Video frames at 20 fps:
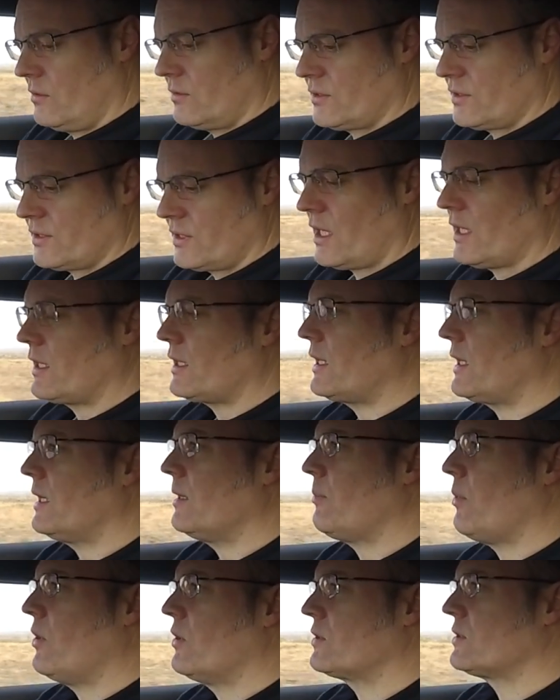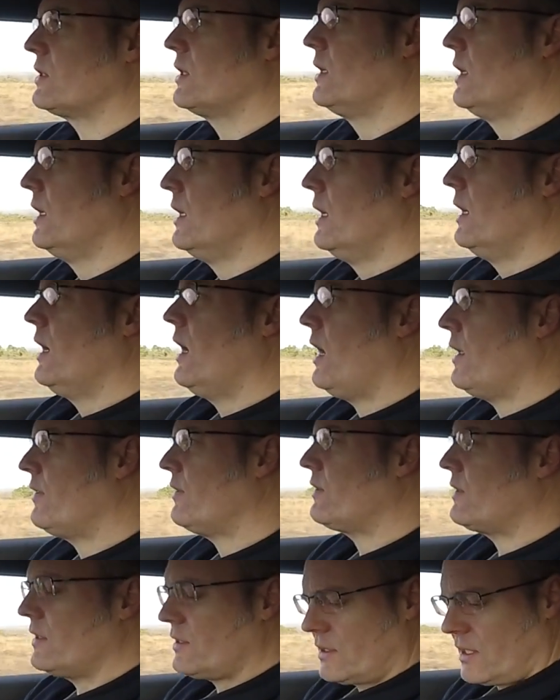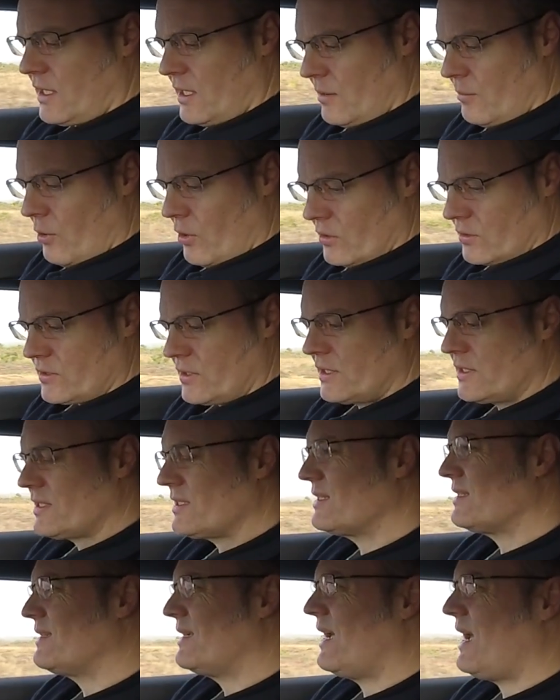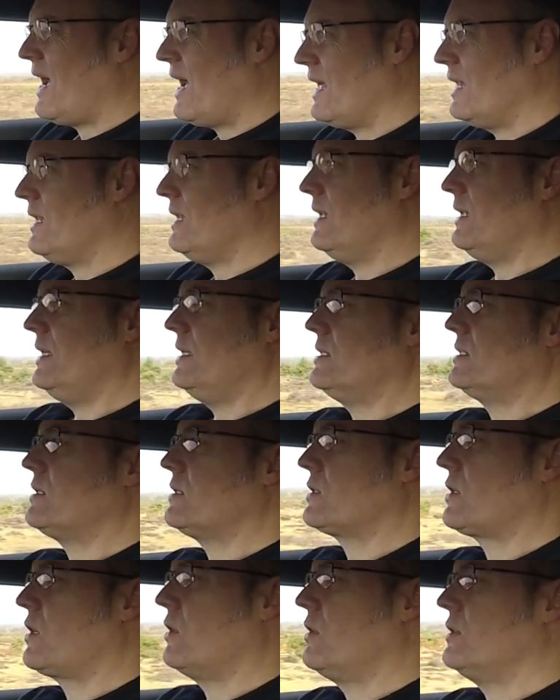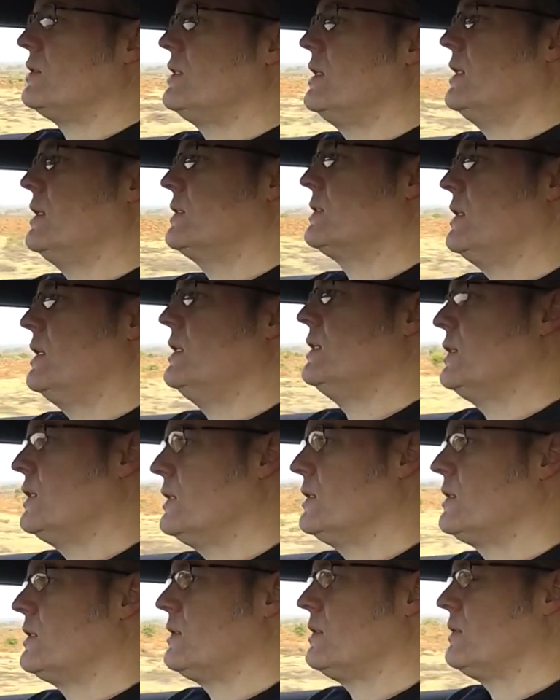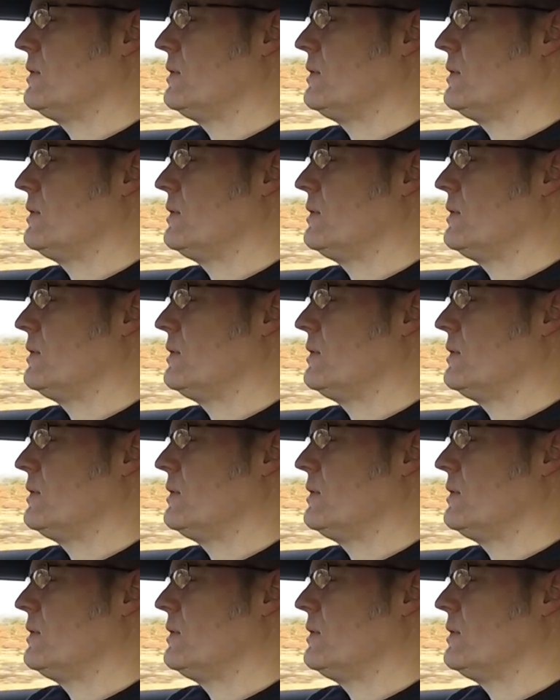Stunning gearbox. I think this gearbox is at least as good as the Exige's,